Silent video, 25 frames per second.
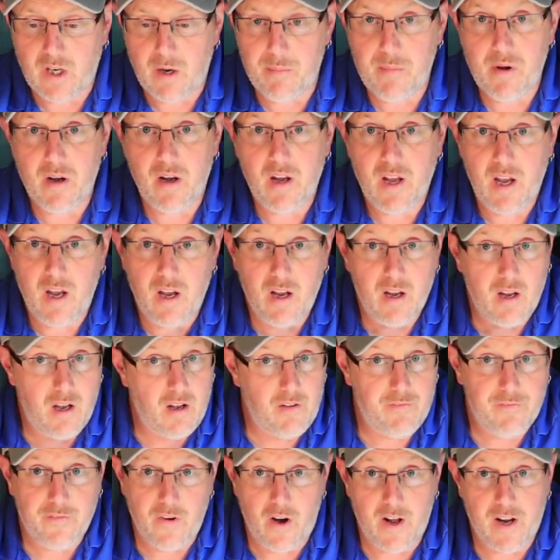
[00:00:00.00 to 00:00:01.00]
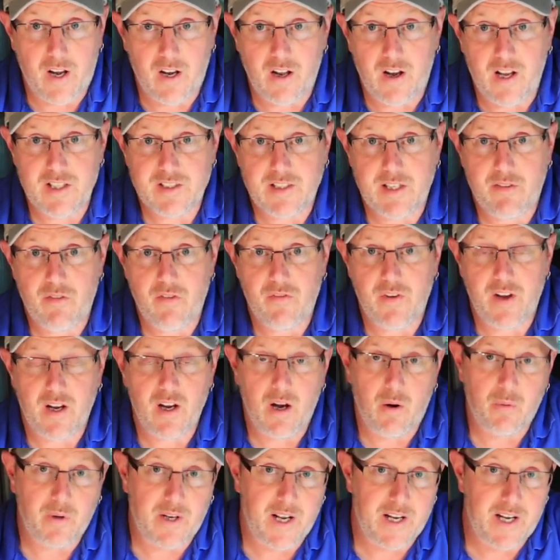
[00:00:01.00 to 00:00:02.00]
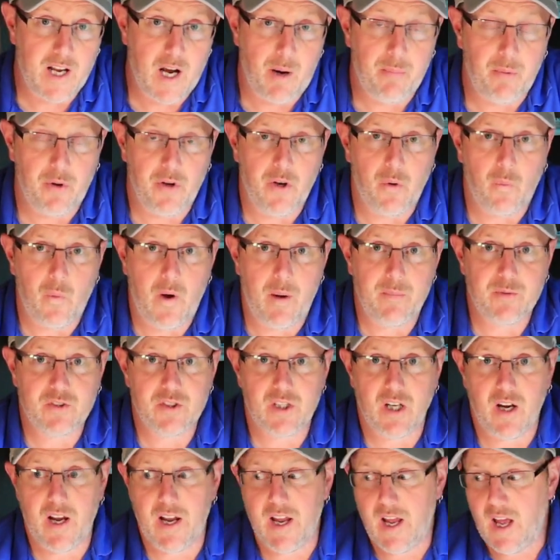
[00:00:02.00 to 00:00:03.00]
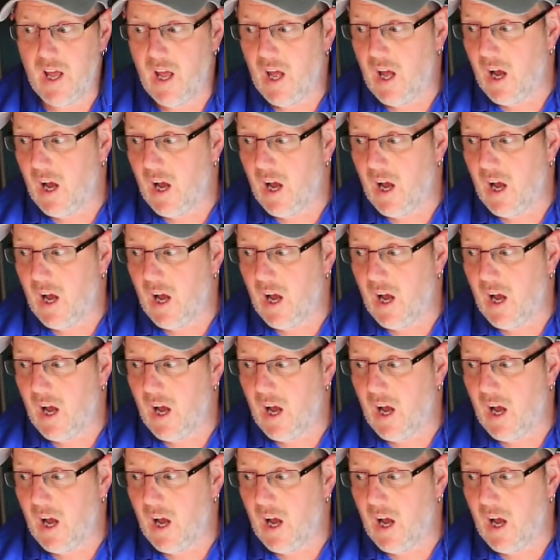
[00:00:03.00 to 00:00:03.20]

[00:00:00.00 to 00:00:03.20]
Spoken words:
I'm finalized everything, I'll get it up on the website.